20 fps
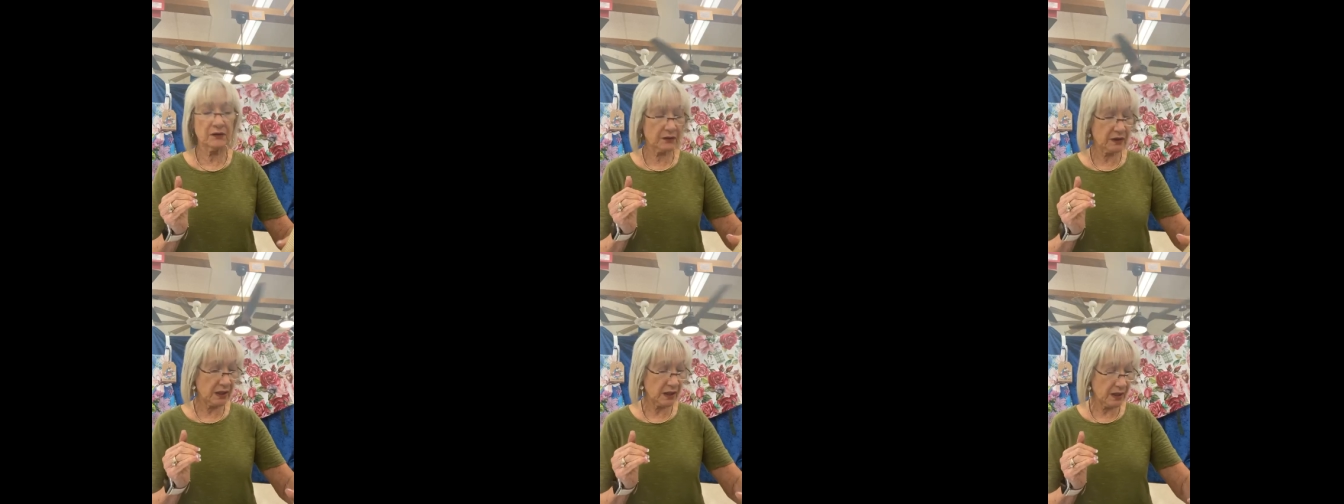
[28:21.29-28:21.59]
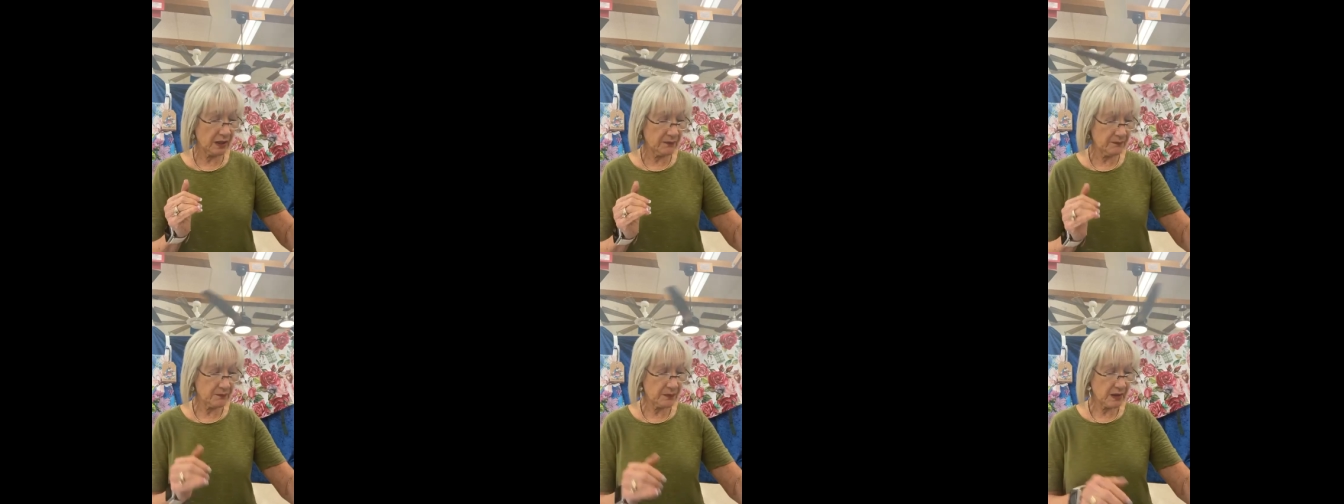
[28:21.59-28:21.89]

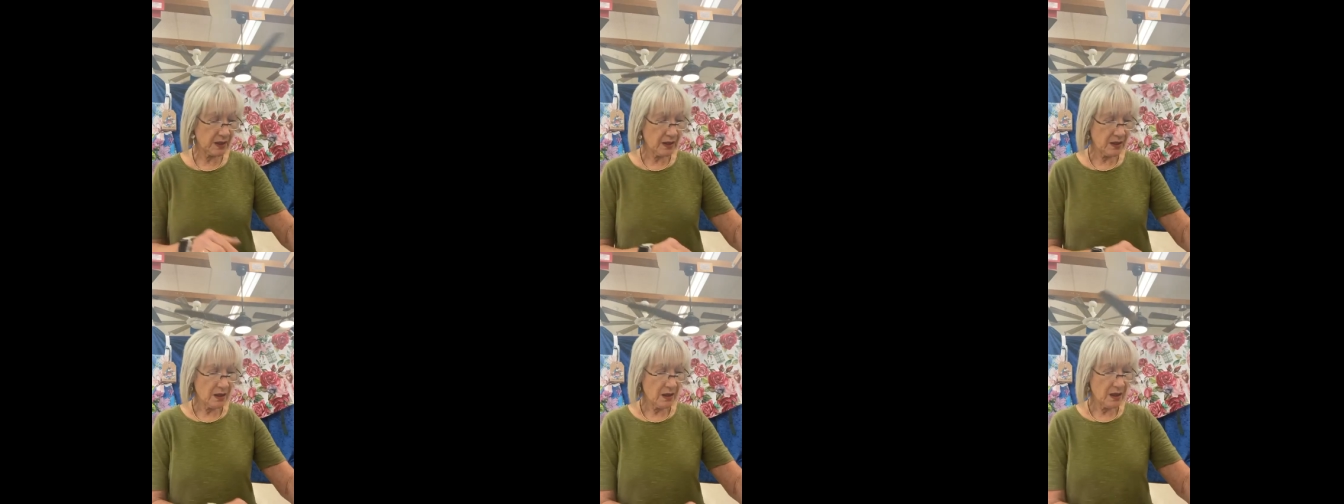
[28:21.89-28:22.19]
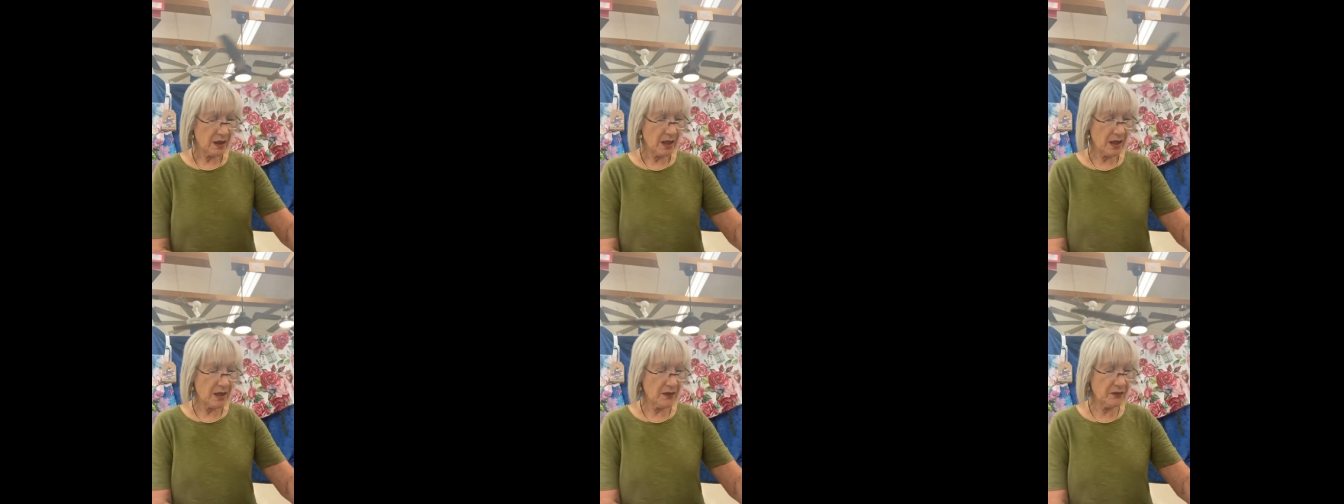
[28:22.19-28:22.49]
okay?
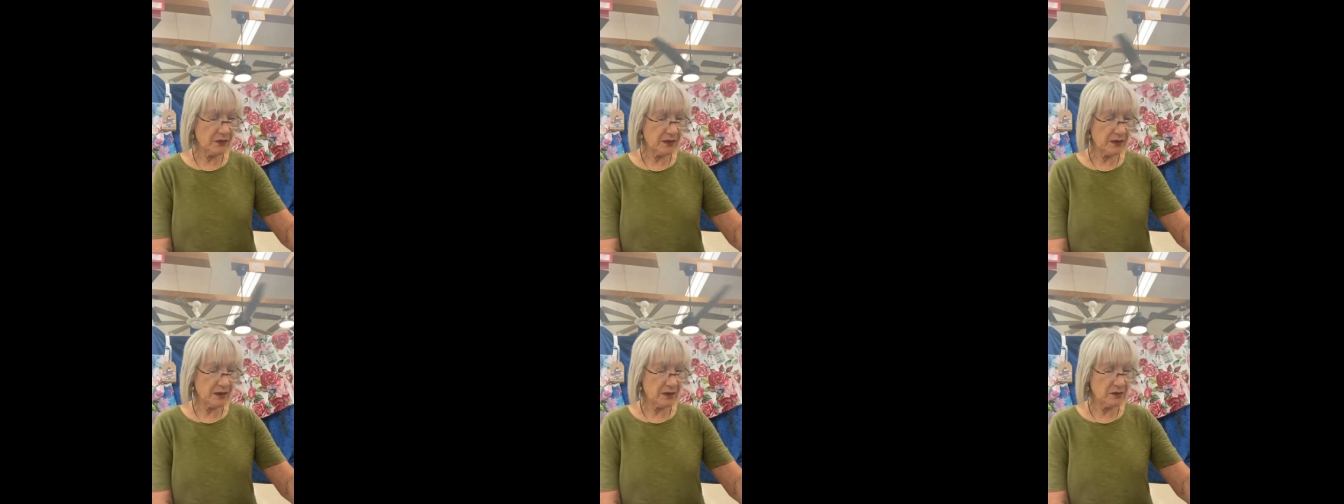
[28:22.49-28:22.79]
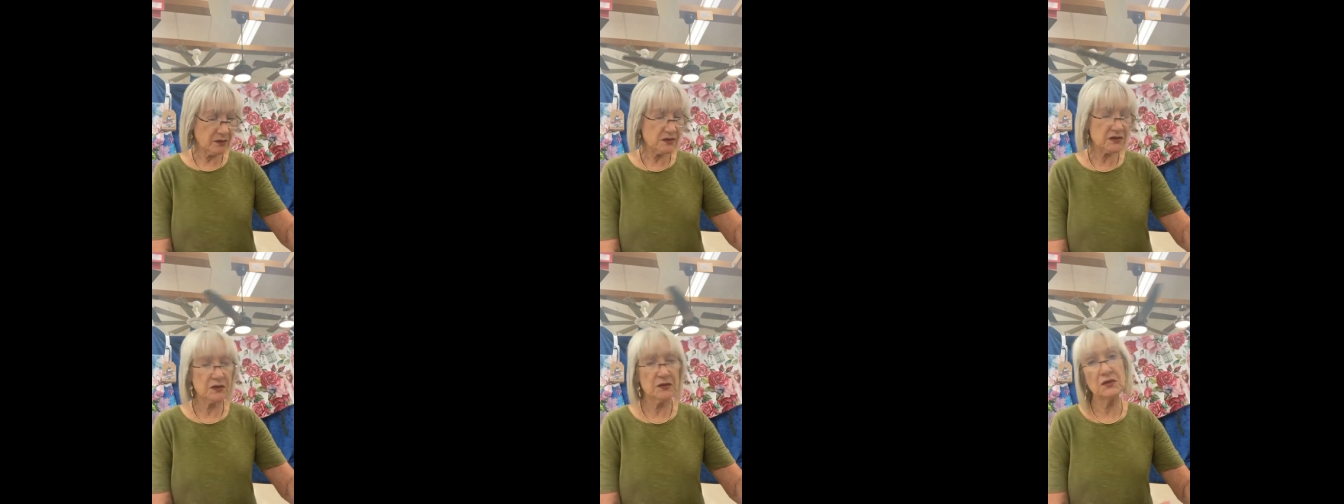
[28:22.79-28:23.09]
And
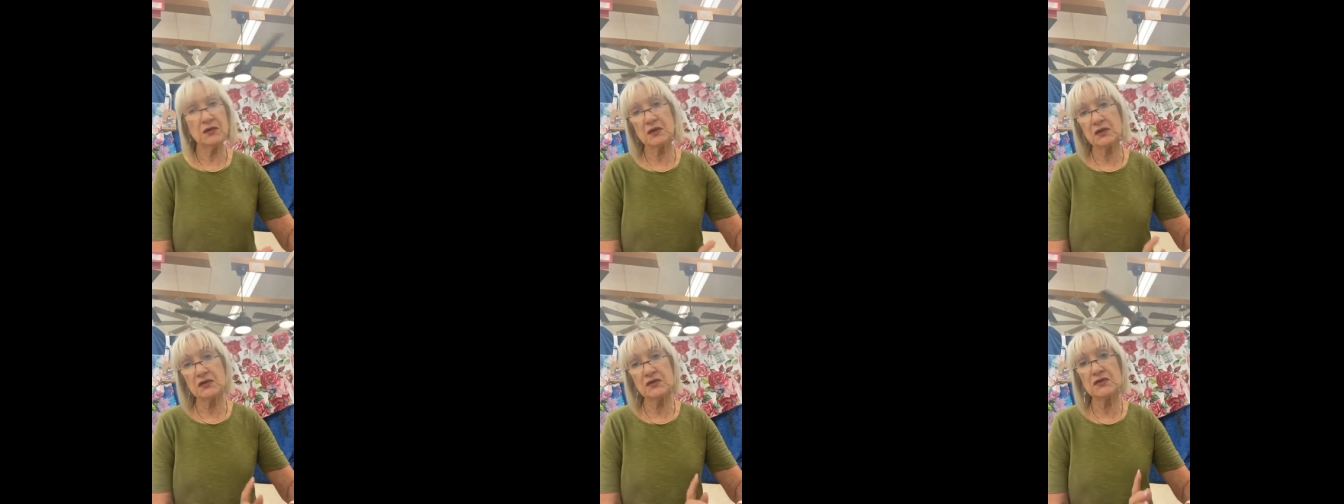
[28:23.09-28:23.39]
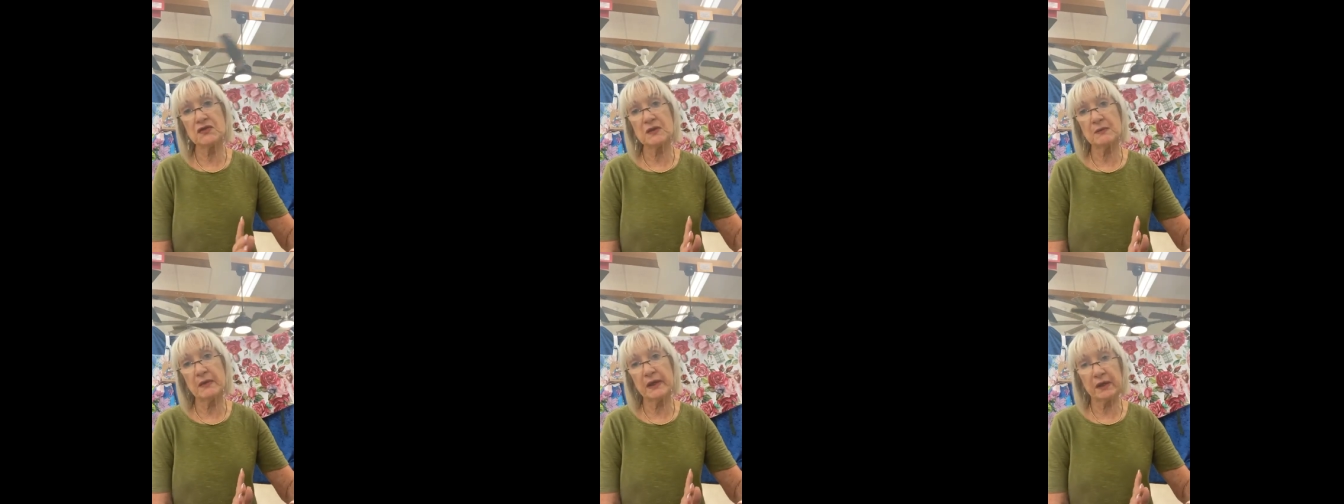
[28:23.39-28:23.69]
then, so you can
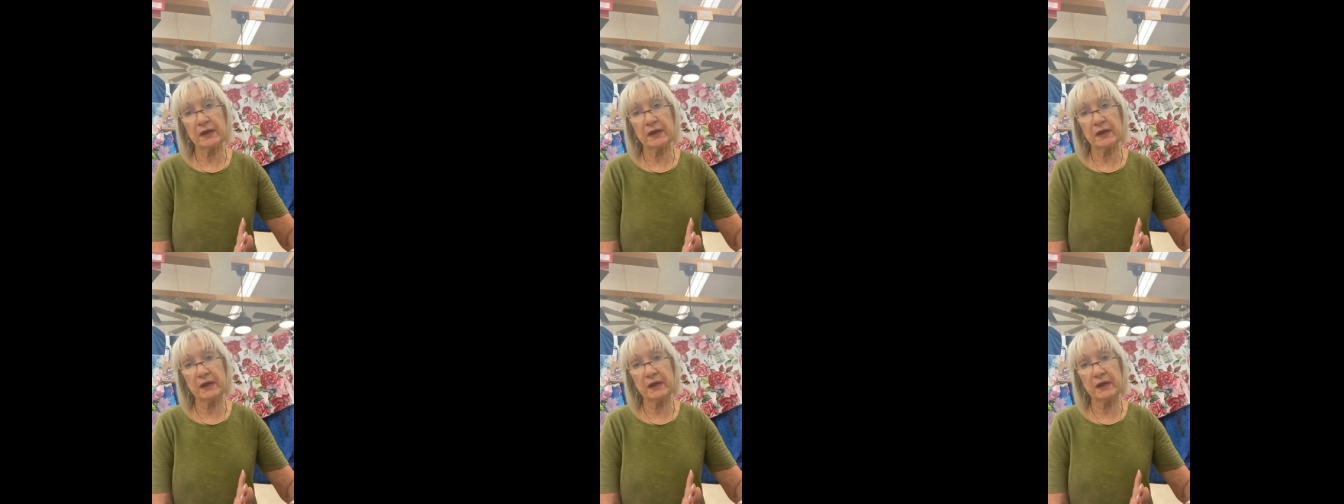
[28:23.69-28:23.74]
use a